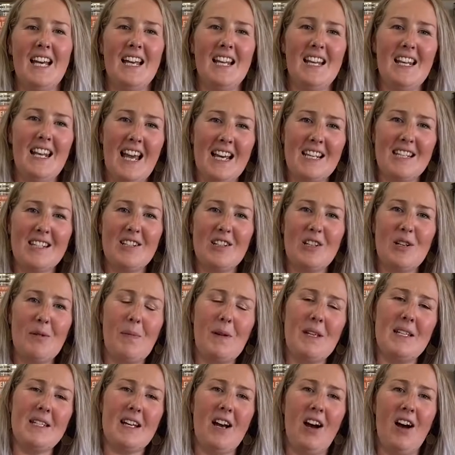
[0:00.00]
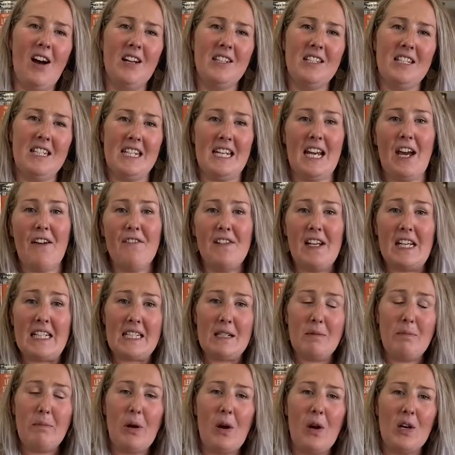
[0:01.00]
Last up is our
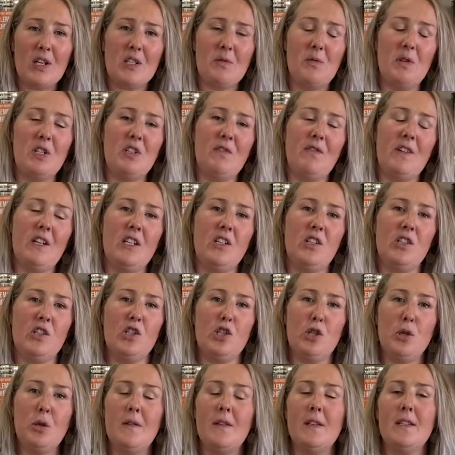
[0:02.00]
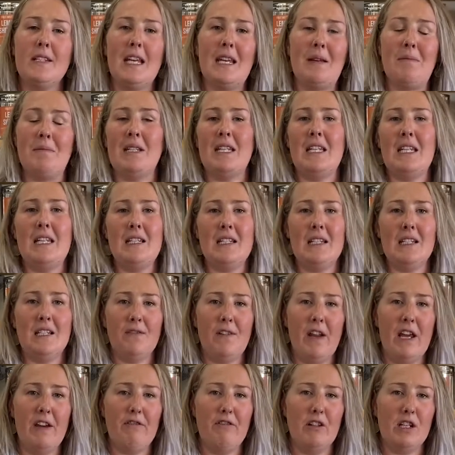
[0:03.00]
decaffeinated box, which features two of the same teas as
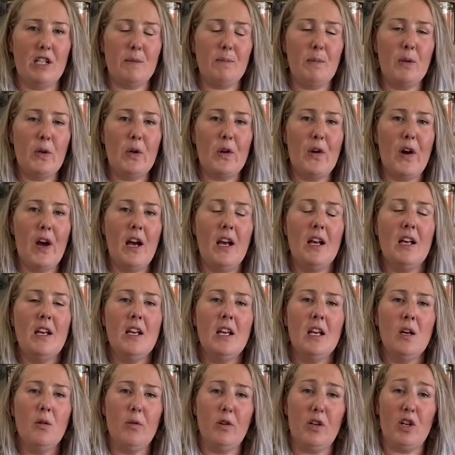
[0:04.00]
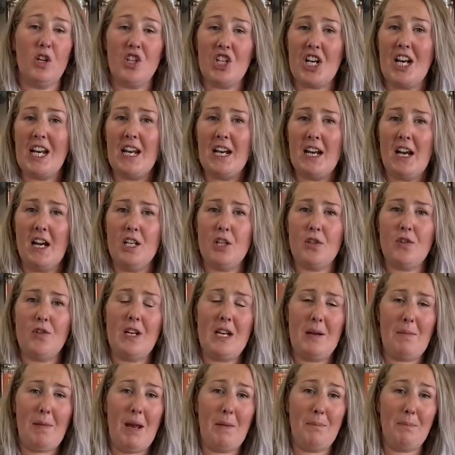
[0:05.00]
Flavor Explorer. We've got jelly and ice
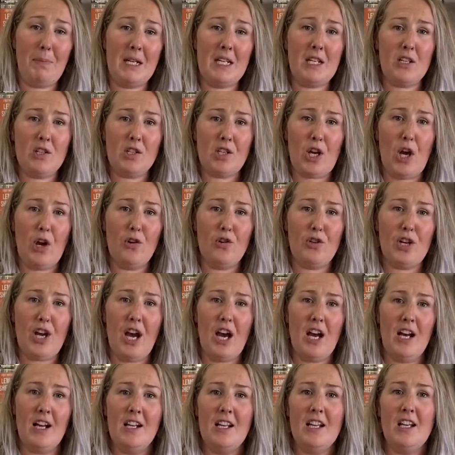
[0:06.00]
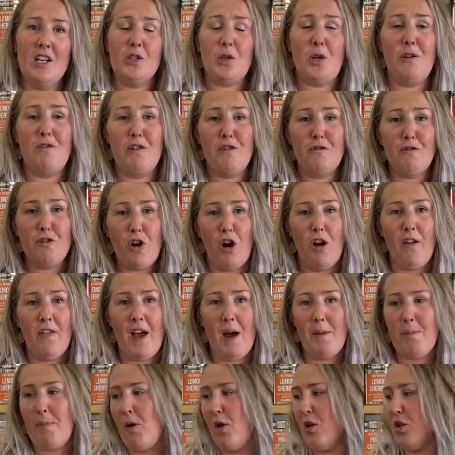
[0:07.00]
cream and peach soda. So if you've got
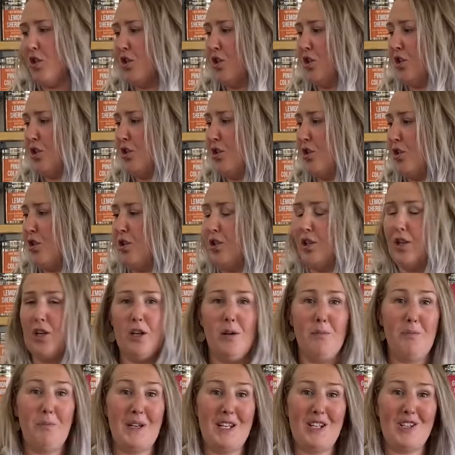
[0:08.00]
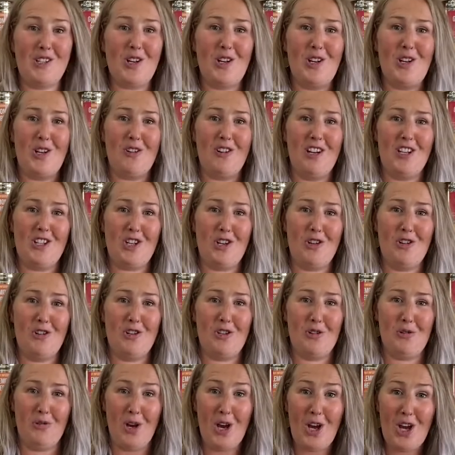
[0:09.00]
that box, you can do the peach soda I showed
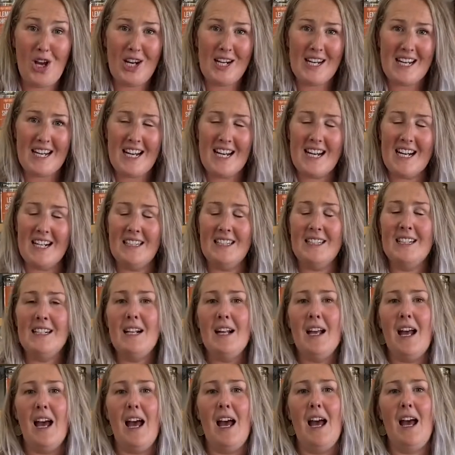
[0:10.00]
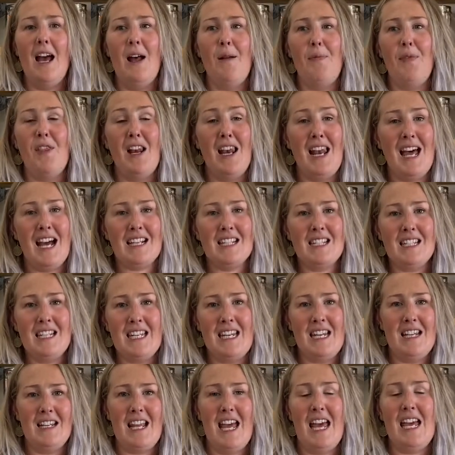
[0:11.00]
you earlier. The last tea
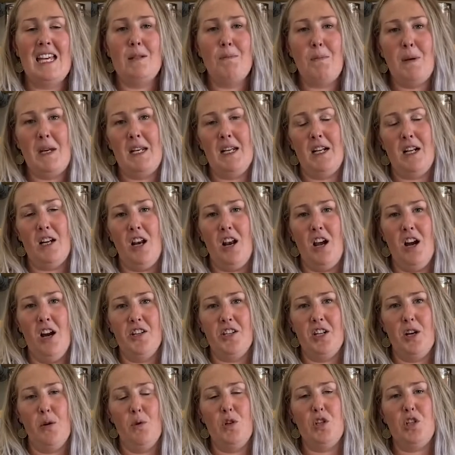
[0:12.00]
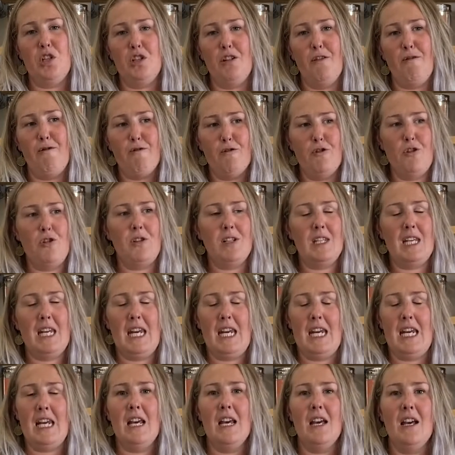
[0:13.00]
in there is pina colada, which is a fruit
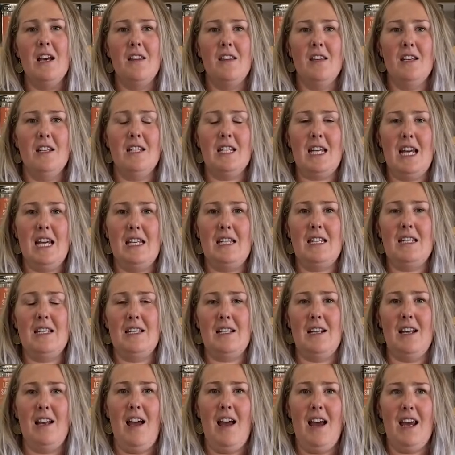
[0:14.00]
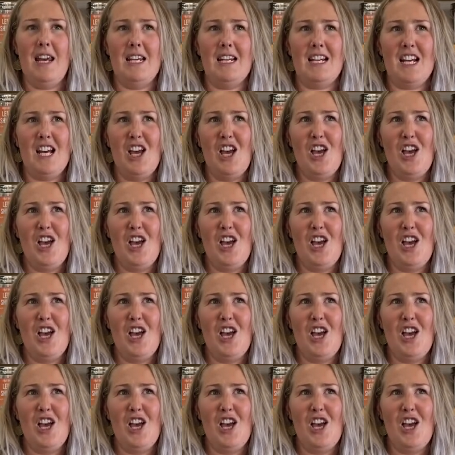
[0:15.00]
tea that tastes like